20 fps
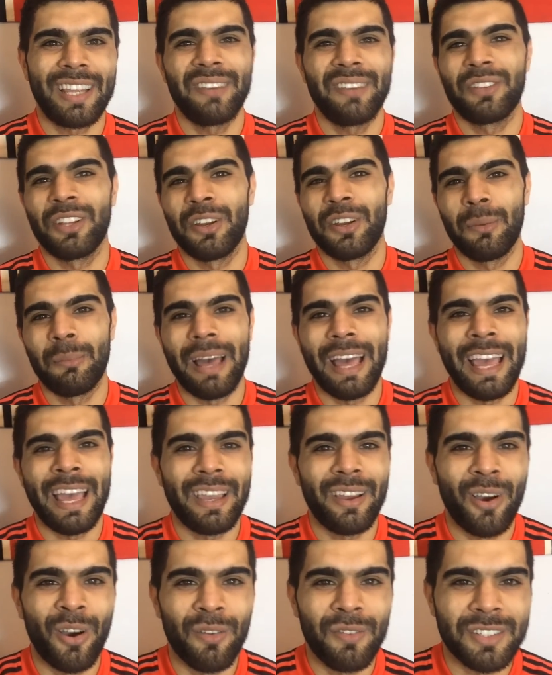Give the number
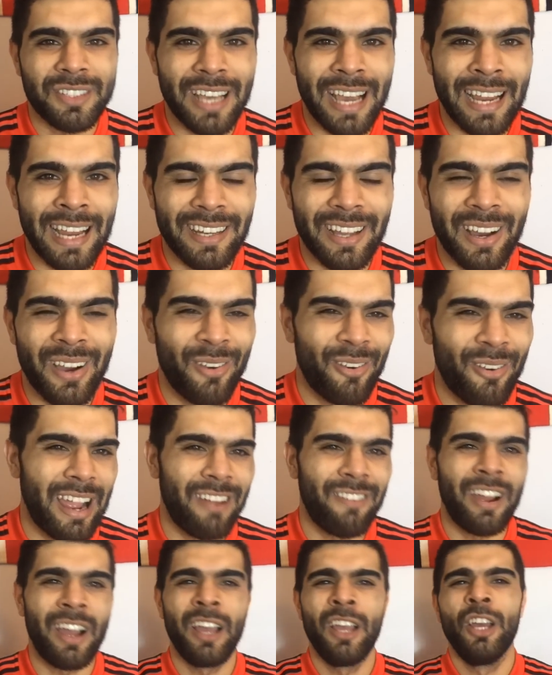8 over to Ander
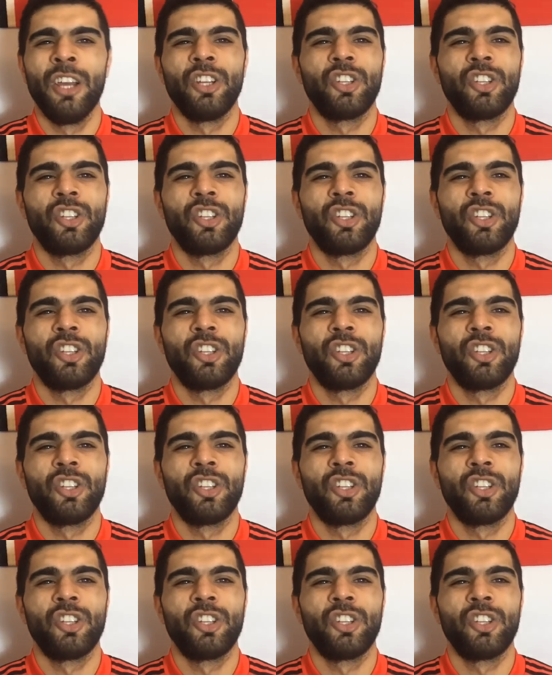Herrera.